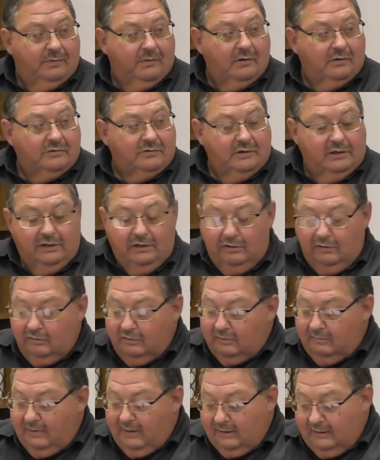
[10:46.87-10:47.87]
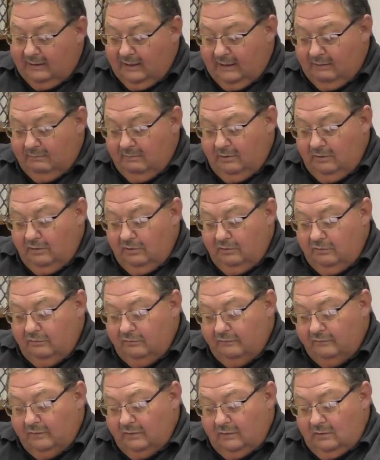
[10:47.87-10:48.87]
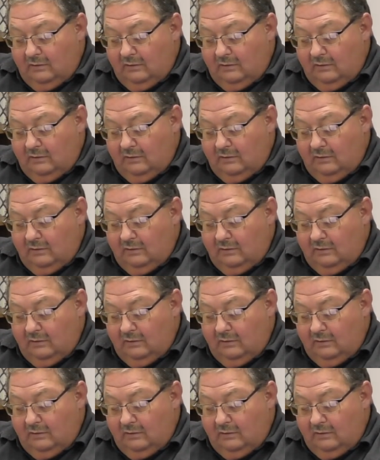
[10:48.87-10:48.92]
Persinger to make that move.